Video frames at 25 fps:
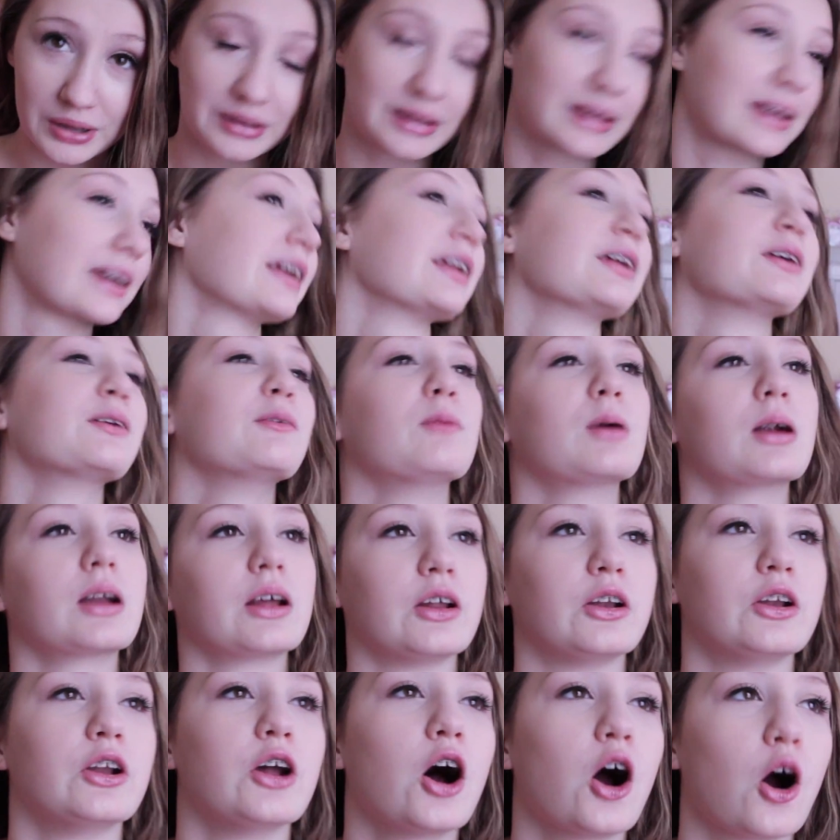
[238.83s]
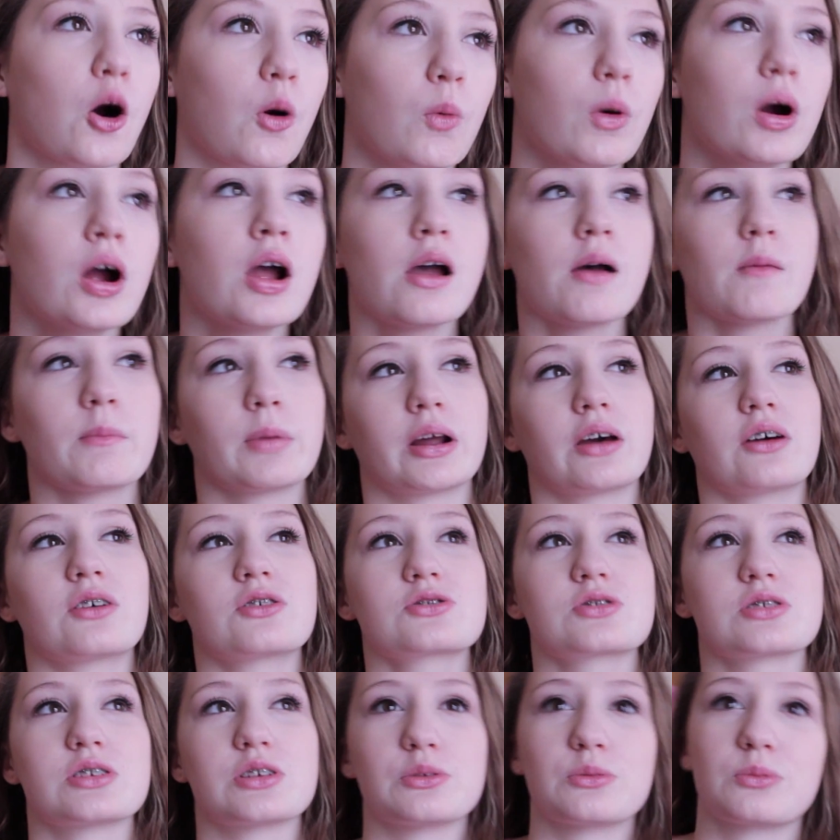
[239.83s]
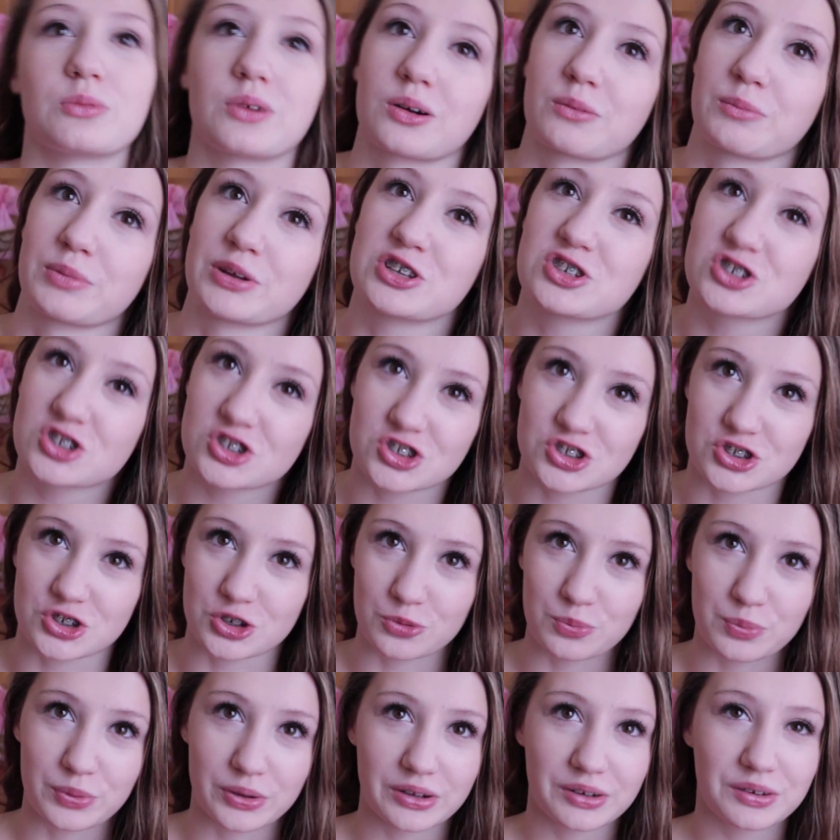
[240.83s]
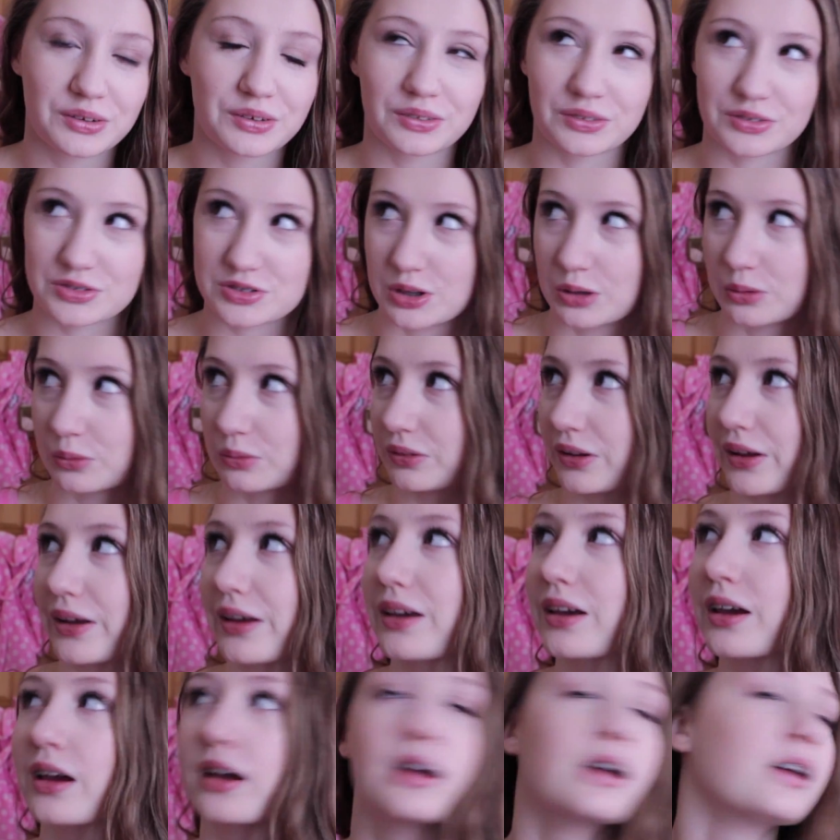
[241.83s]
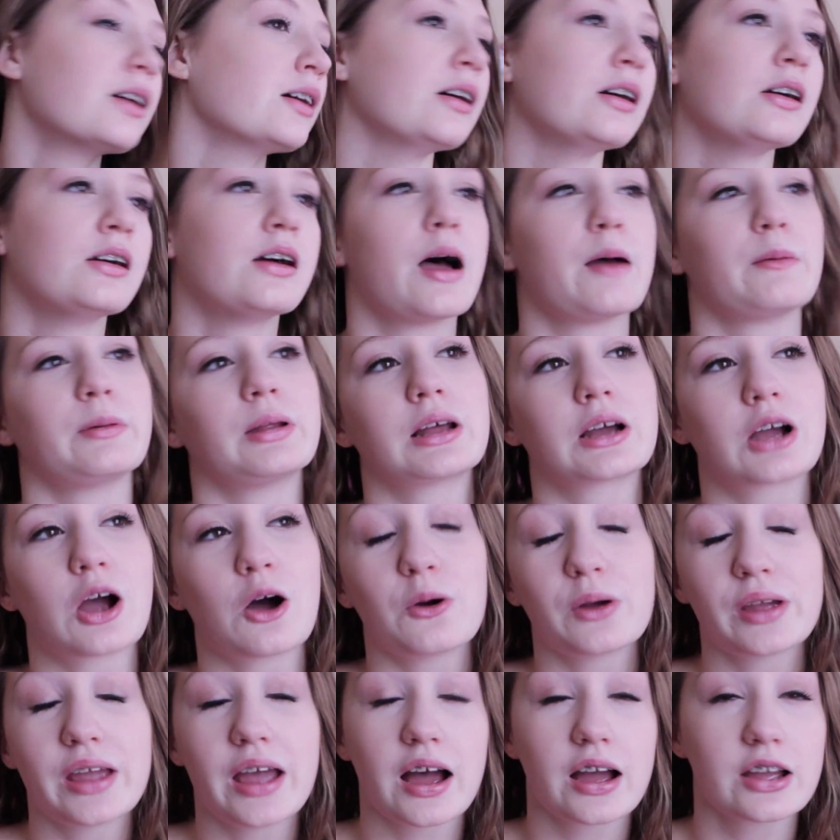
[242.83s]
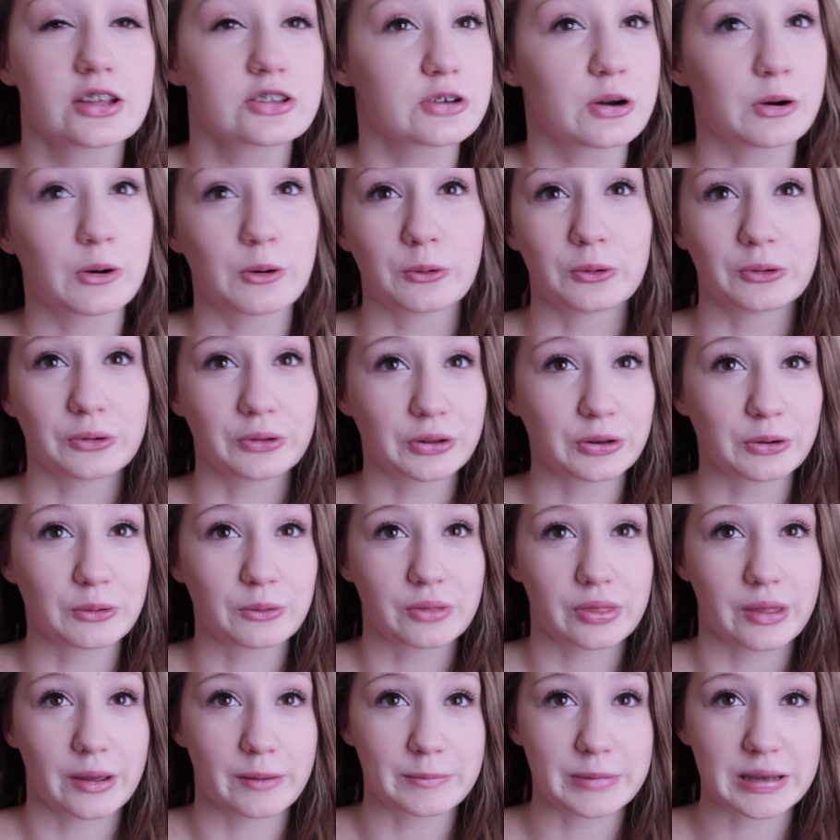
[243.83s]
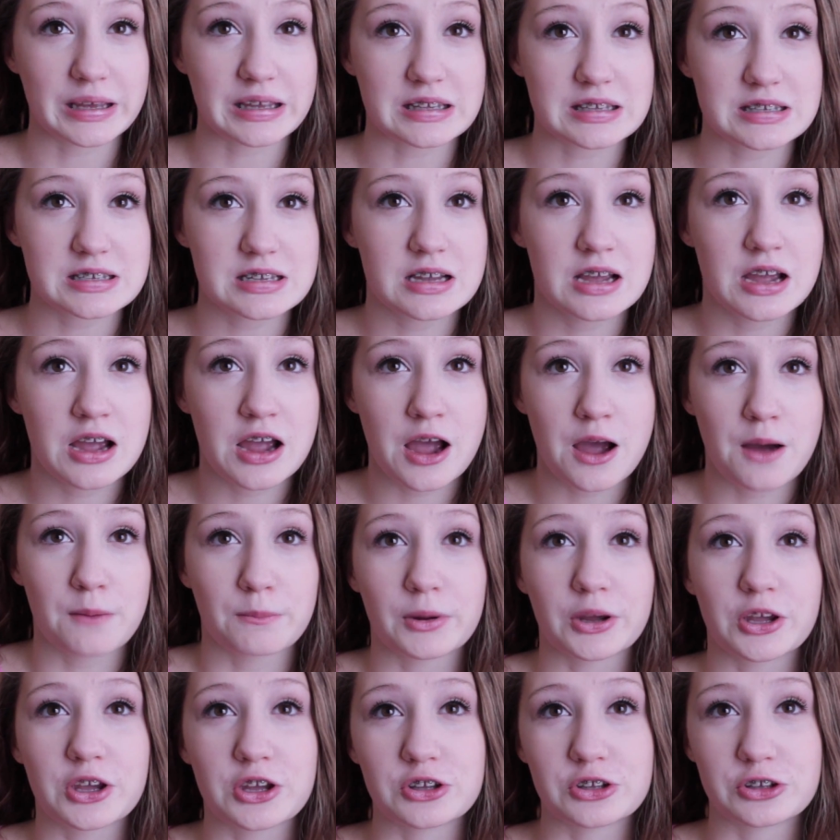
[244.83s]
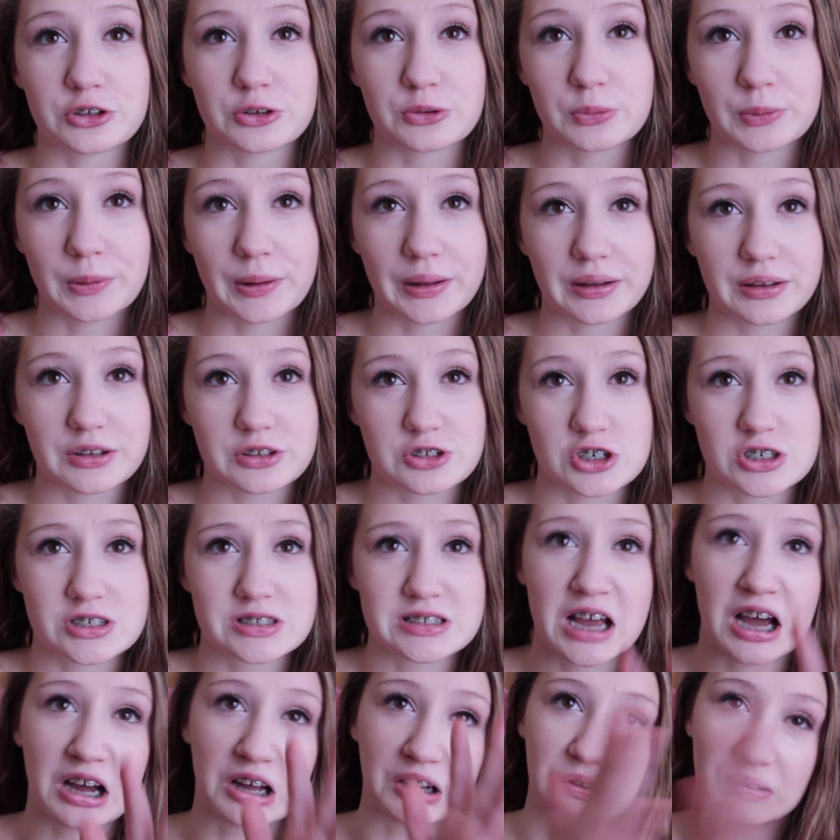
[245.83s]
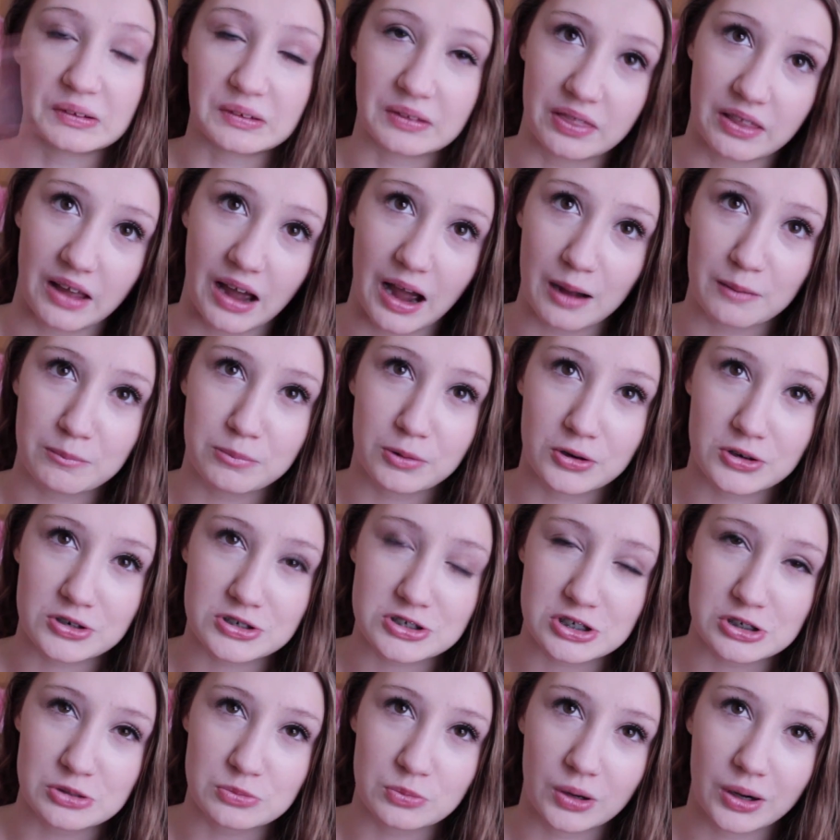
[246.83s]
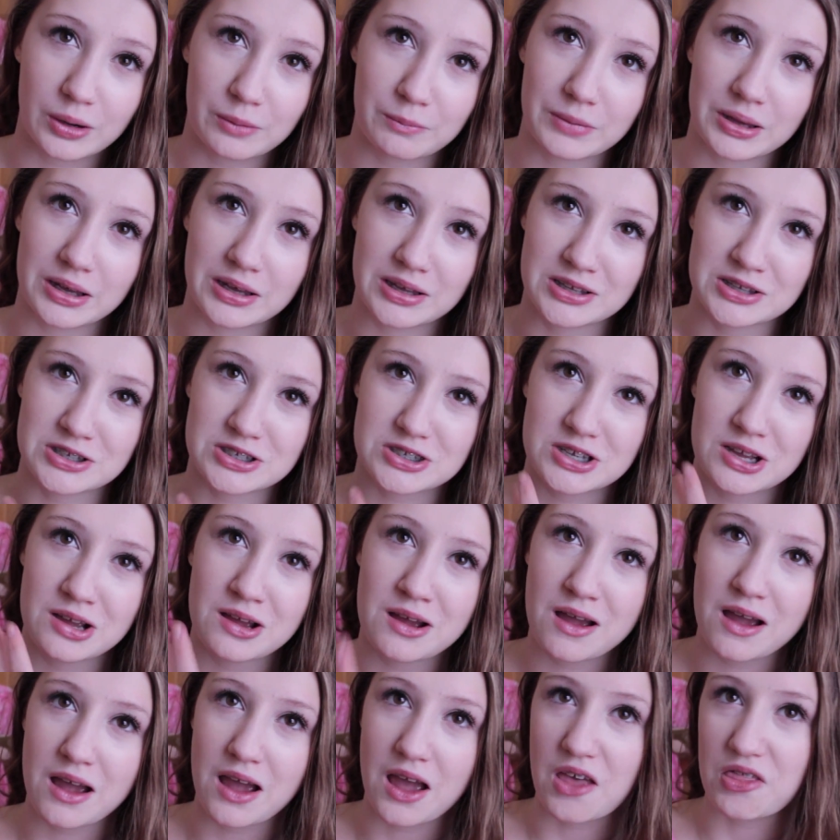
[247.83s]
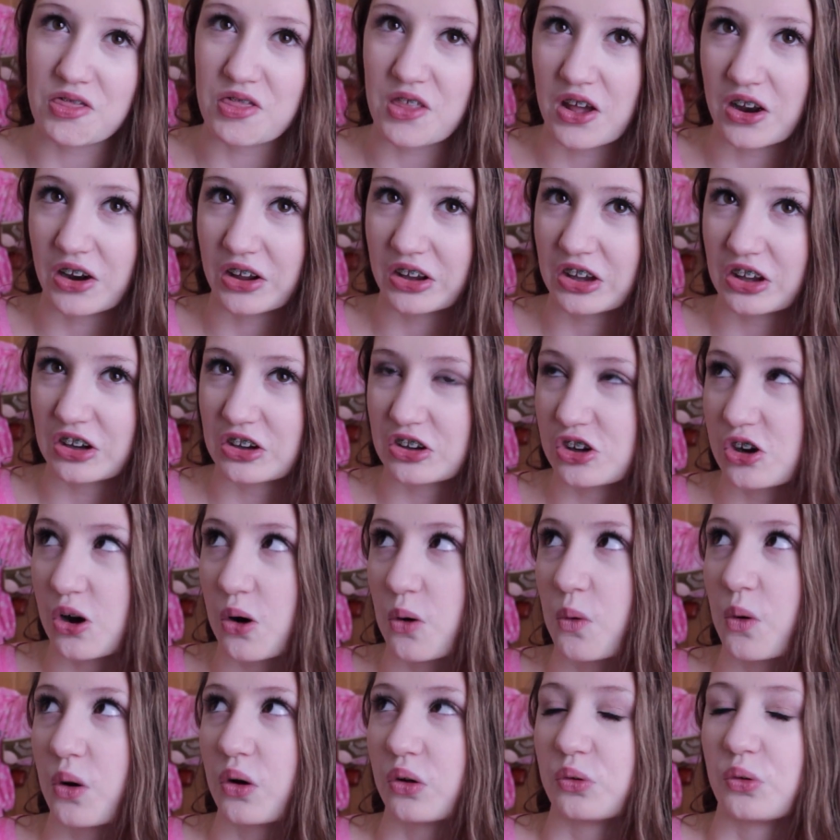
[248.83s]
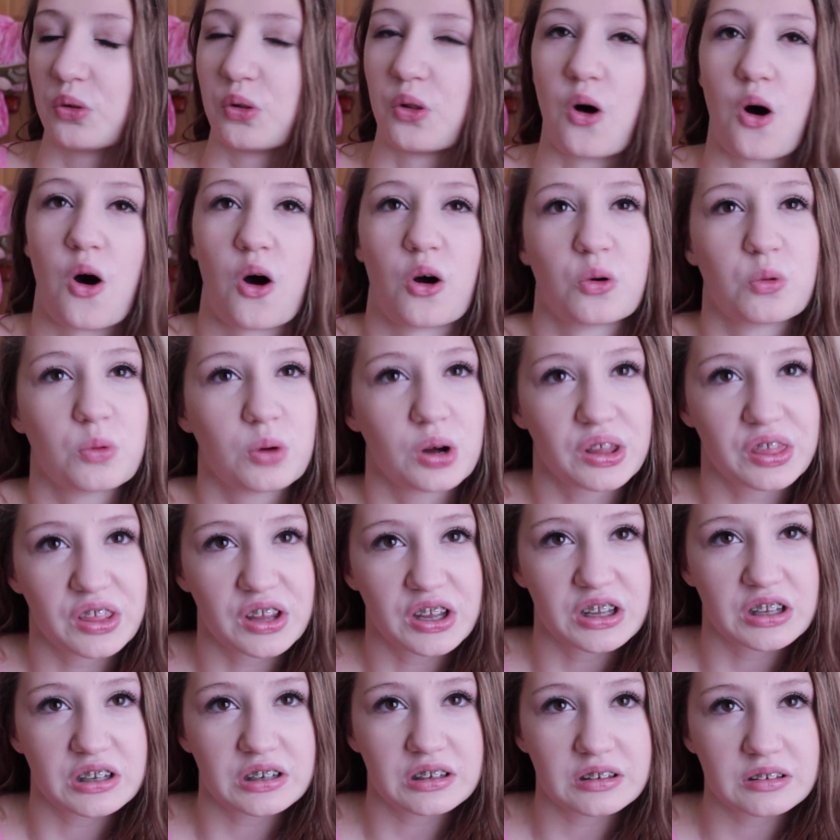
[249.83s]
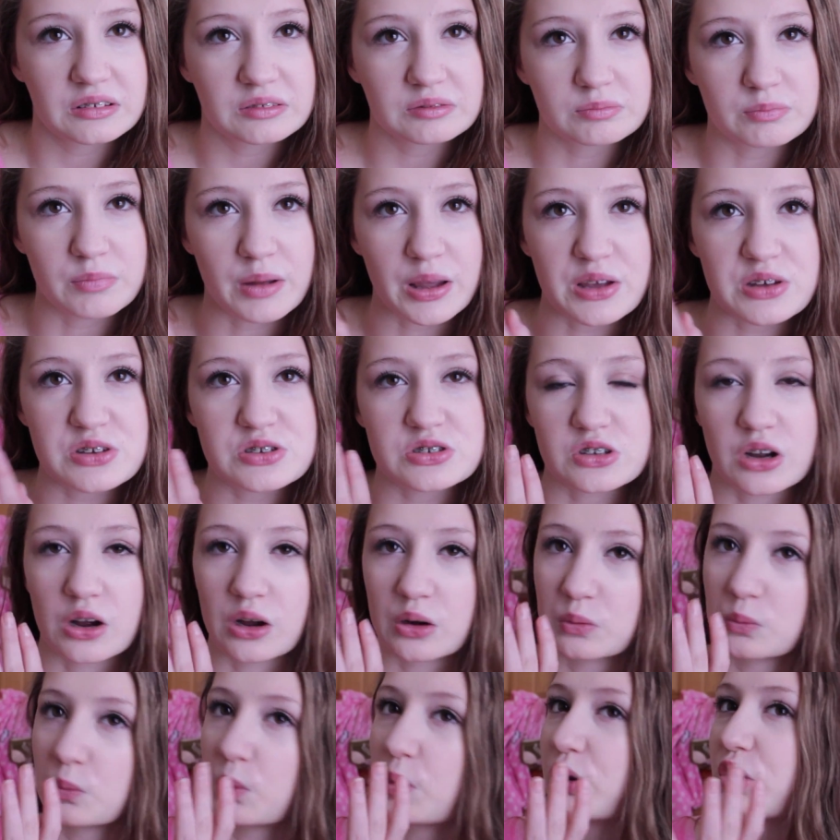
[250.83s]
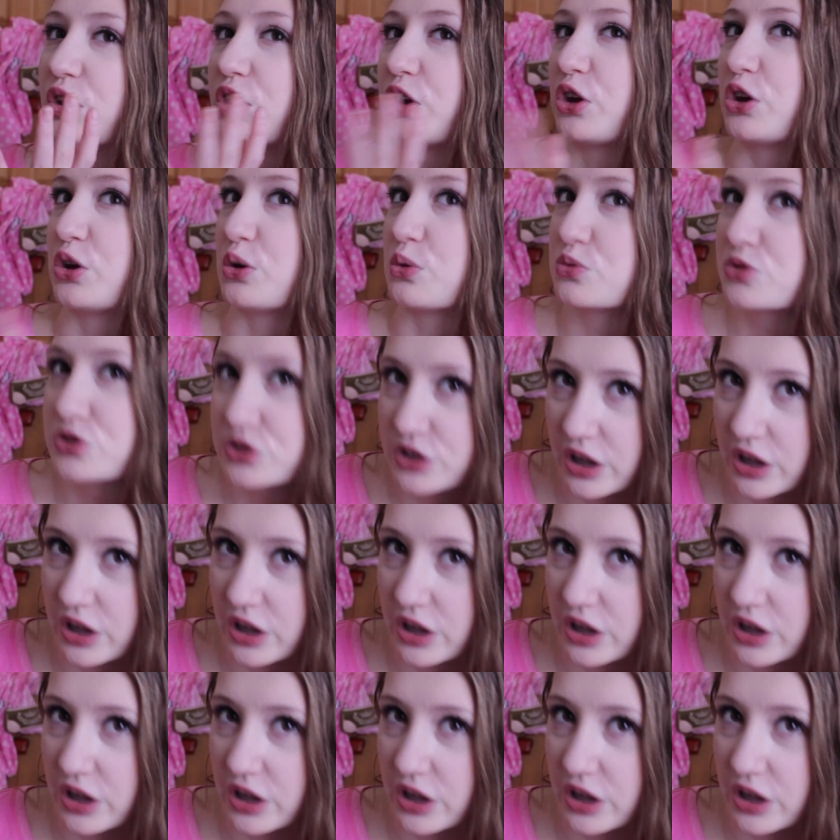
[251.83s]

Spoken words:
Like I didn't want to know, but I also didn't want to be stupid. So like I'd be like, oh yeah, I totally know what that means, but can you like just tell that person what it means, and then I can go along with it based on what you